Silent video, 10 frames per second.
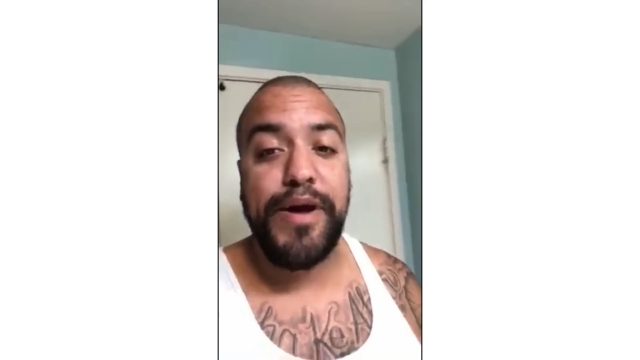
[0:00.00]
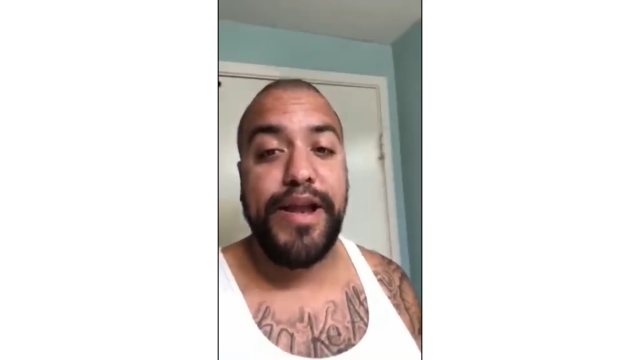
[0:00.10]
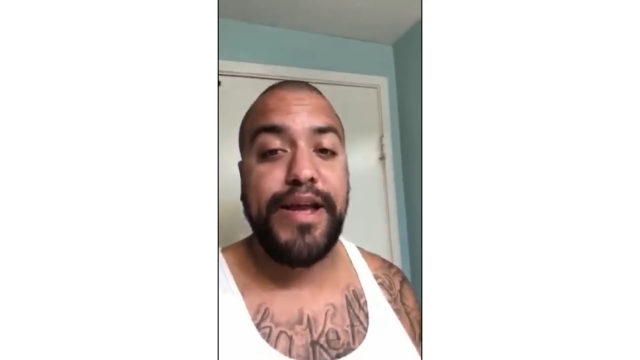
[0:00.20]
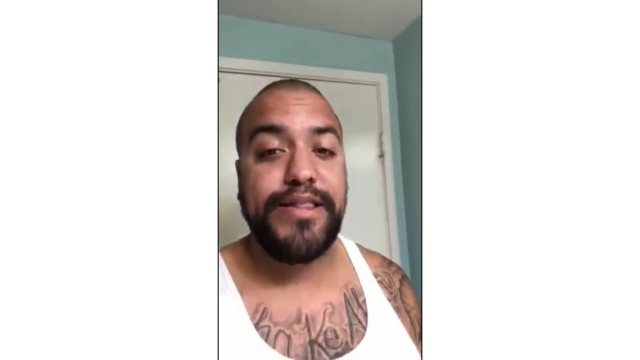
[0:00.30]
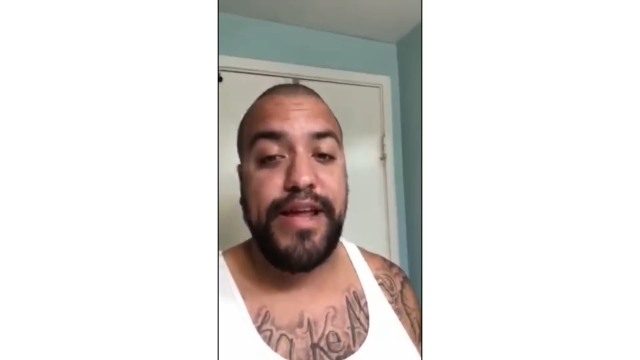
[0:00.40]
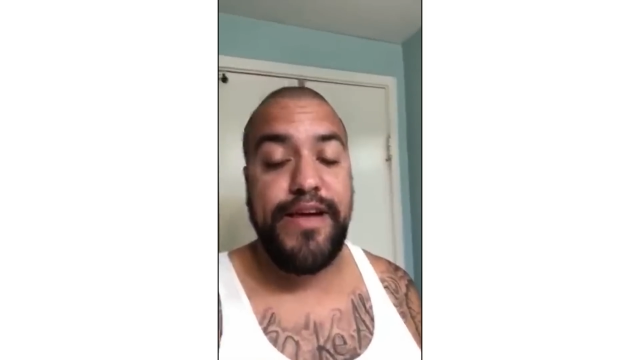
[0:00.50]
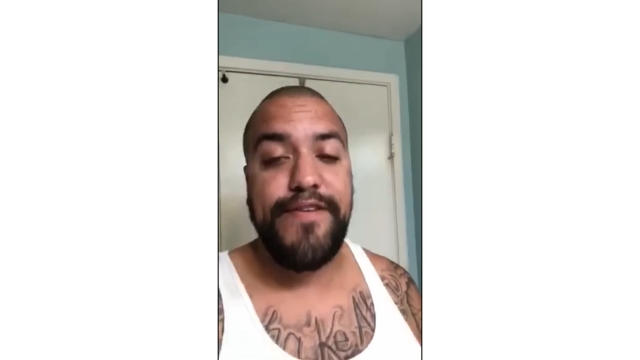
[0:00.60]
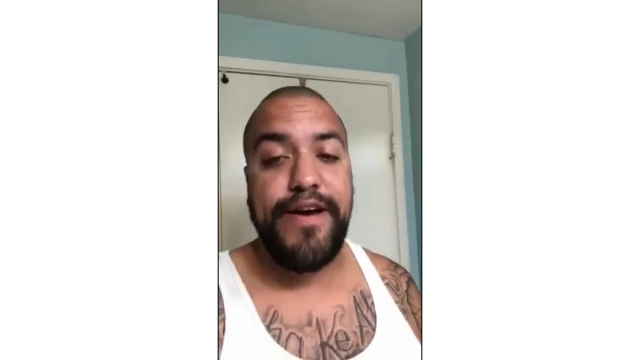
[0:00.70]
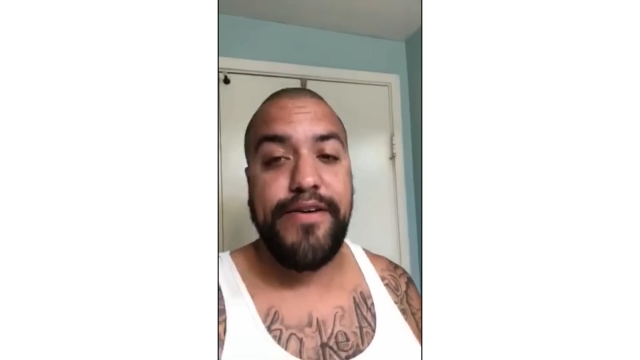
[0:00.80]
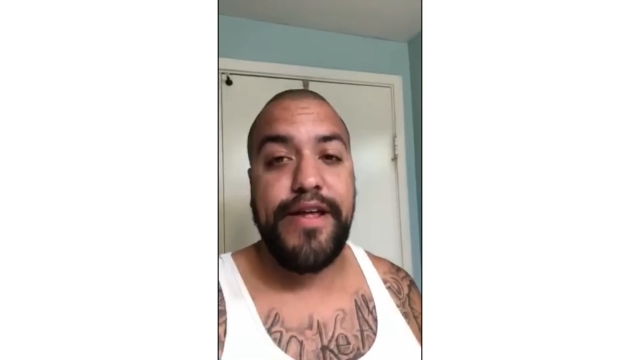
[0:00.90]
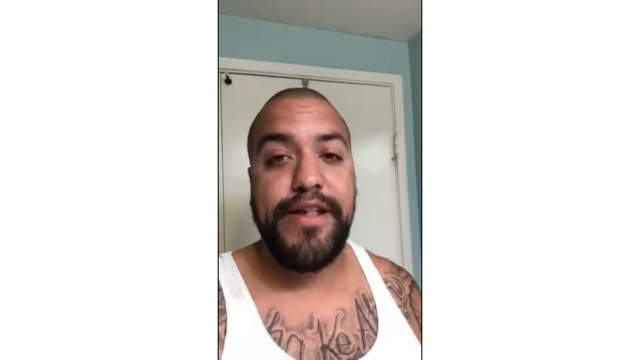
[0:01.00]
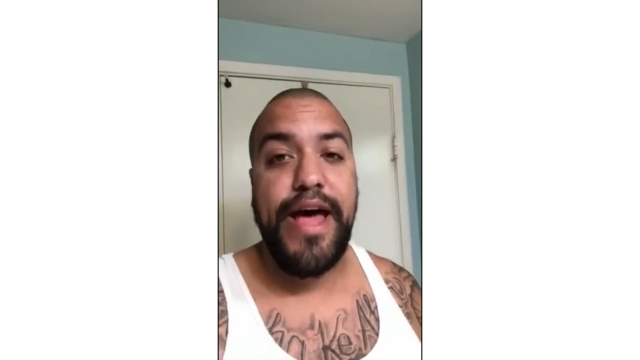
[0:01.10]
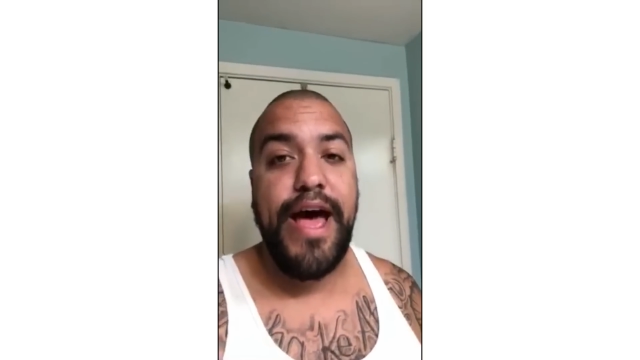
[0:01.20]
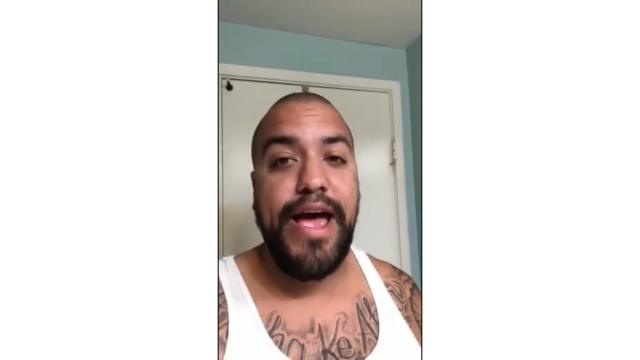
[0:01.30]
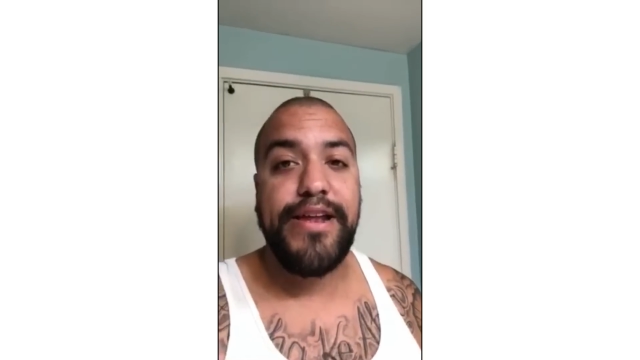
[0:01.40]
product that I found
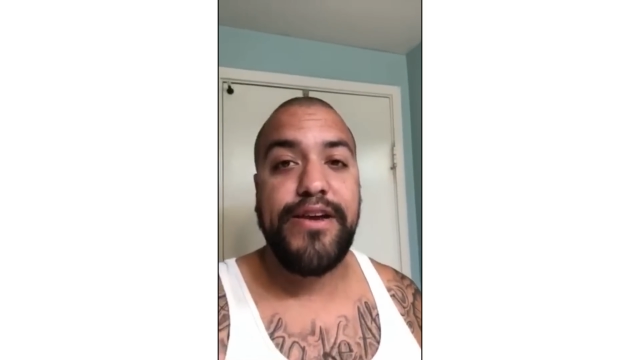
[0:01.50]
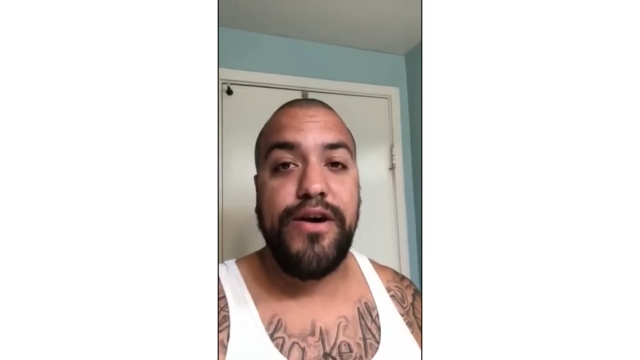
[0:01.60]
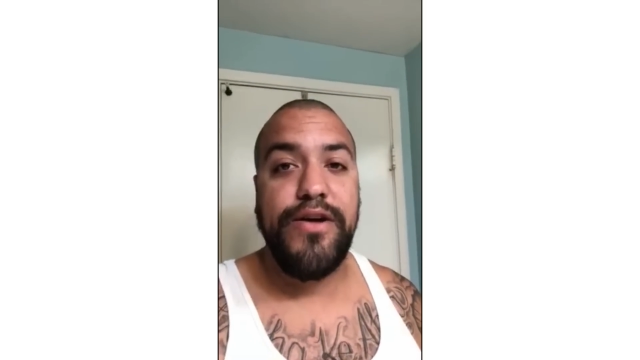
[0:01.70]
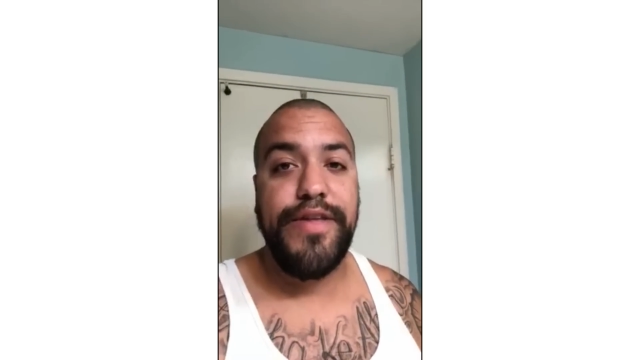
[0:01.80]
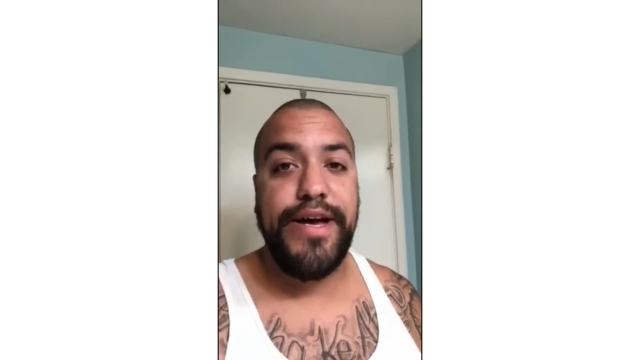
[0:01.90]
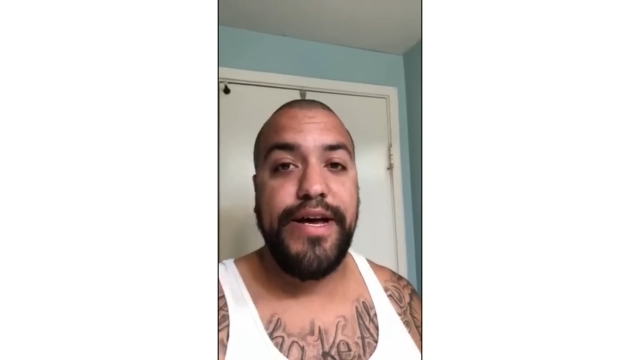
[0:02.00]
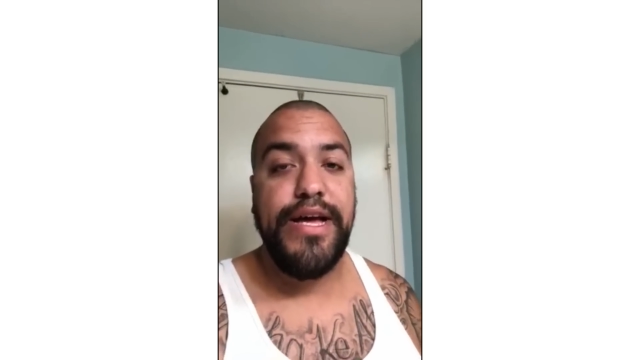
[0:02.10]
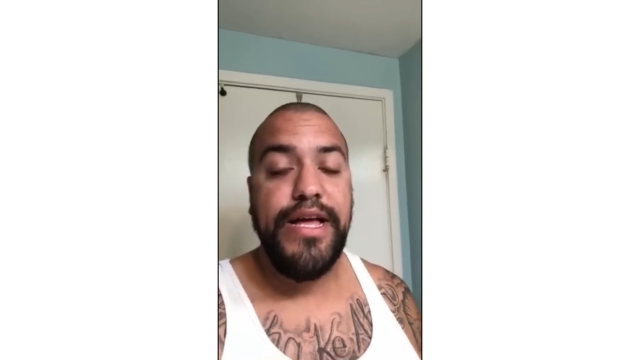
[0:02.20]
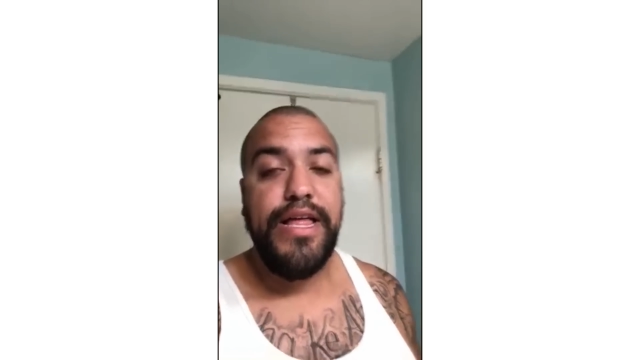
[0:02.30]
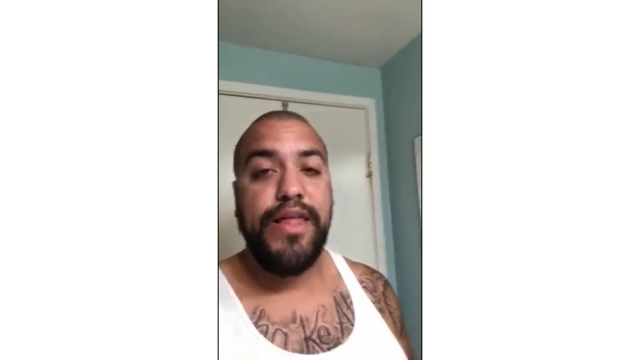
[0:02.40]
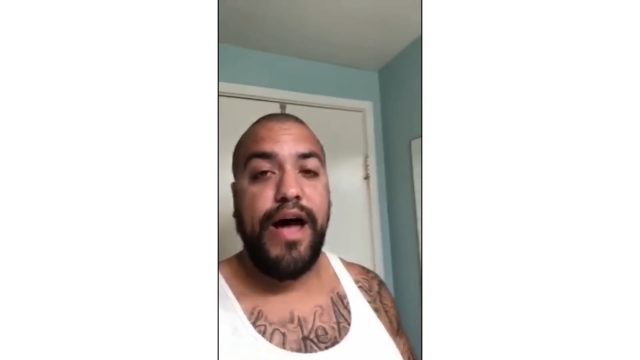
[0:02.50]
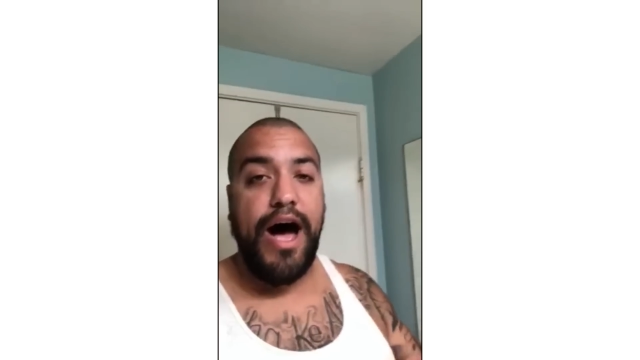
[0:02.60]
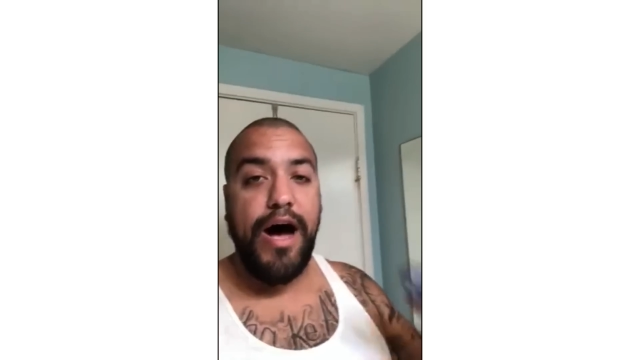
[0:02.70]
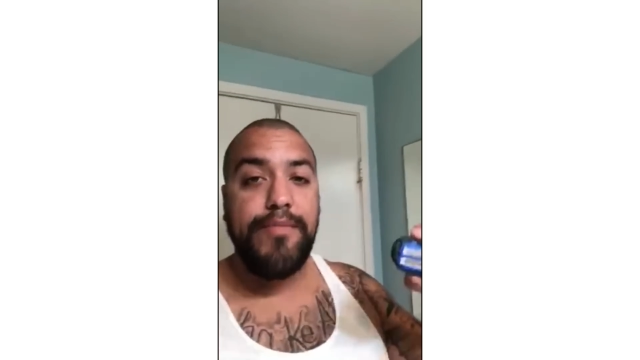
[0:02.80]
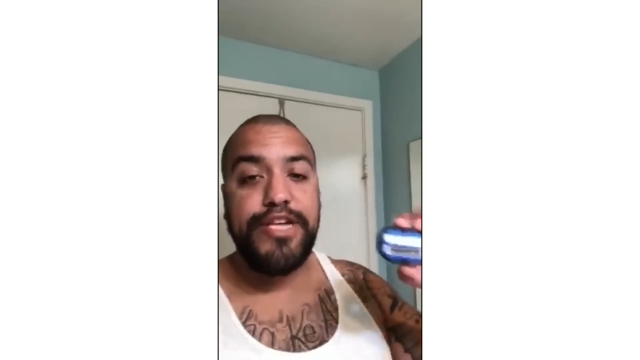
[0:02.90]
online called the
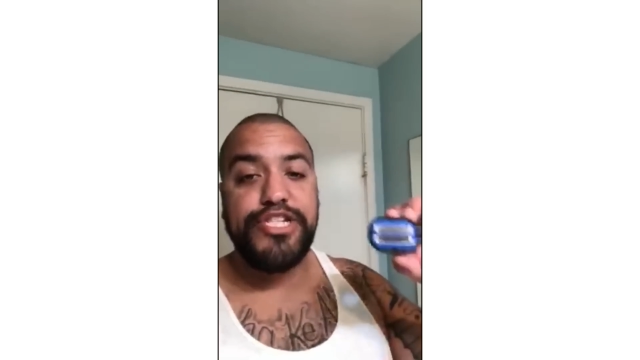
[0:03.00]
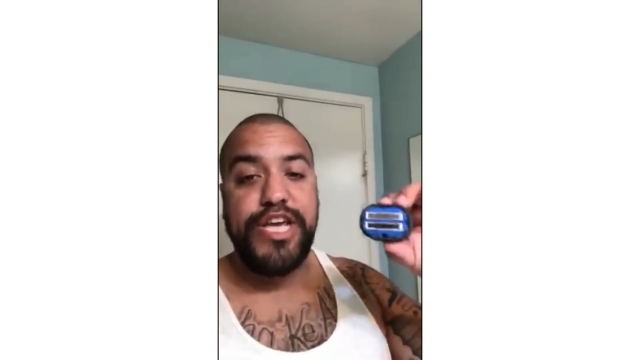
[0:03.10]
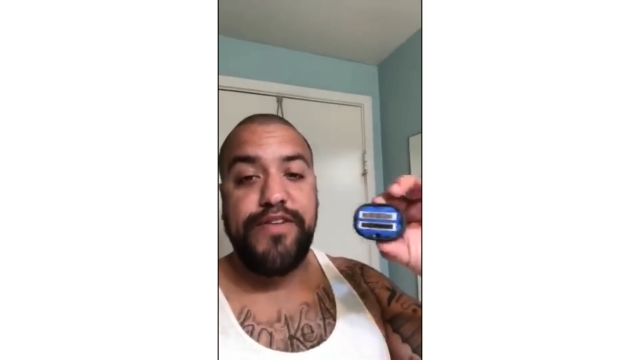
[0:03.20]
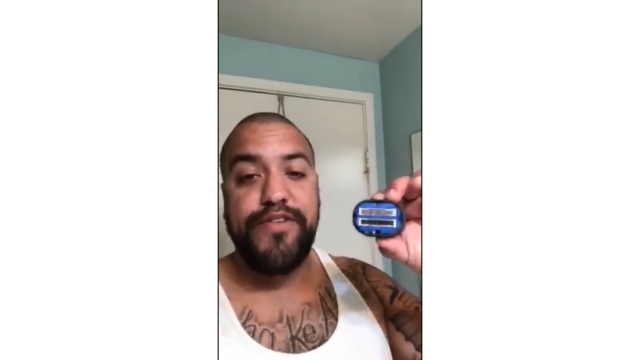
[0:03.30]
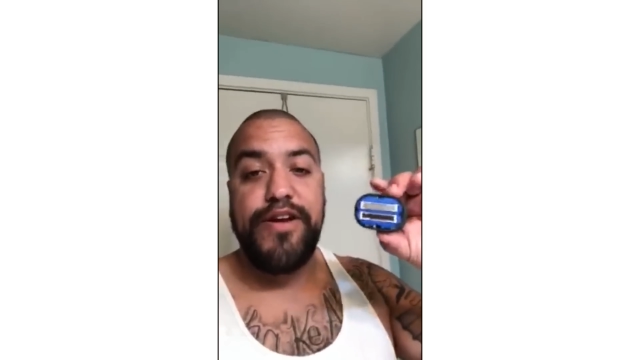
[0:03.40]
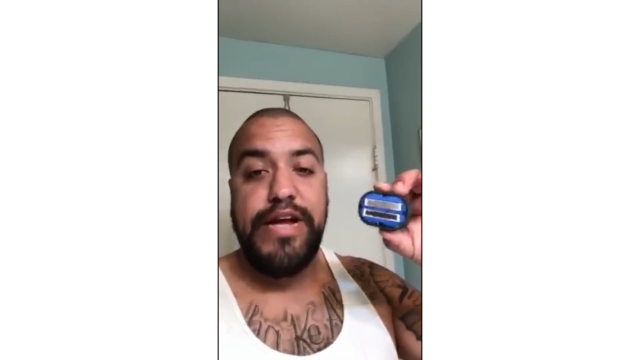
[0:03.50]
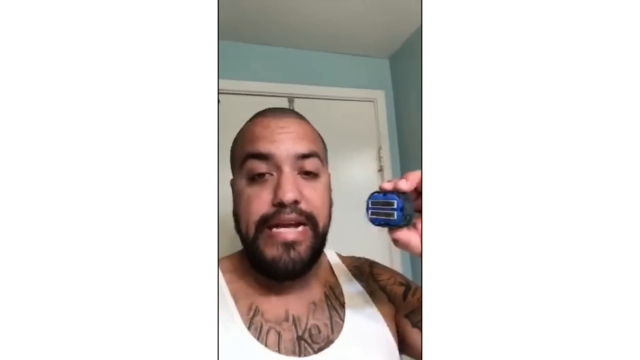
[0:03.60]
OmniShaver.